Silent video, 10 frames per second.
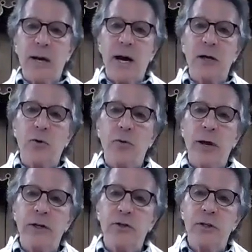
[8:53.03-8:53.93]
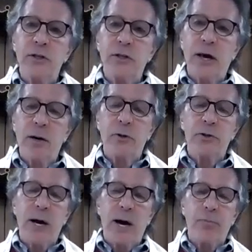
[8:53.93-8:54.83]
God creates these animals,
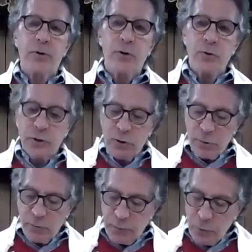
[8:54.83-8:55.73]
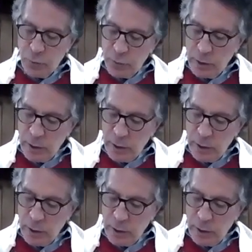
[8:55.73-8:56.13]
God produces the food,